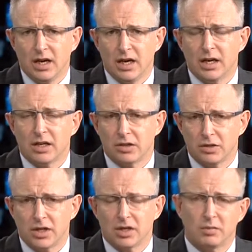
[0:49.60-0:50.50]

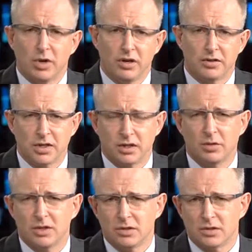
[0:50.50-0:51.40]
including in the policy that
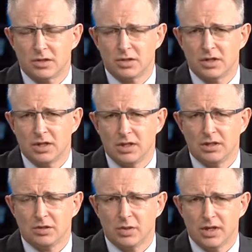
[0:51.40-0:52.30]
we took to the
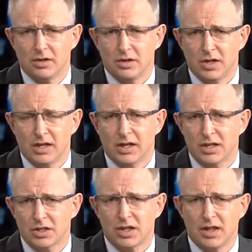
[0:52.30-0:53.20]
2013
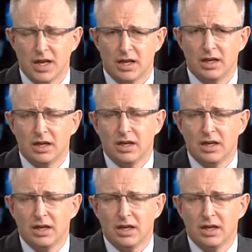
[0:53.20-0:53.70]
election, and then